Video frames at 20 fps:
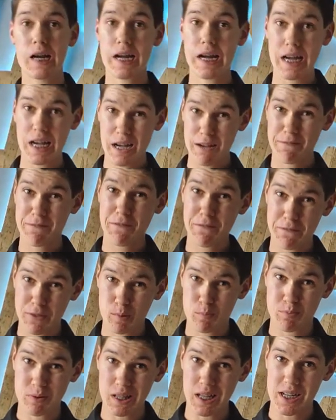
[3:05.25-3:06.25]
Half of
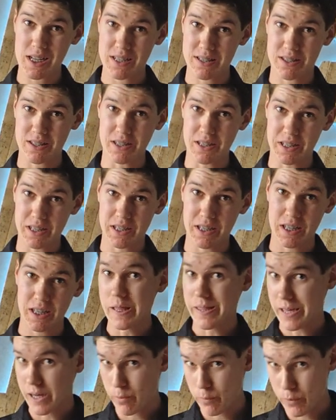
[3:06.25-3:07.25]
the plastic
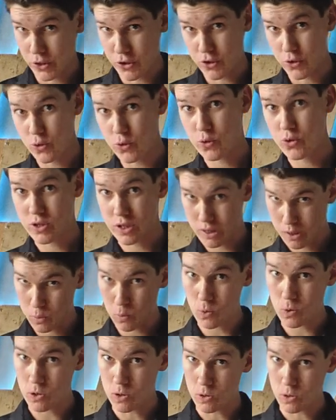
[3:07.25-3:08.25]
that we use in the
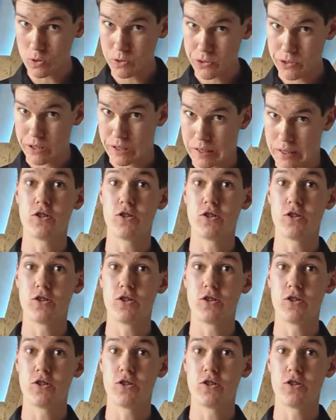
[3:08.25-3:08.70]
world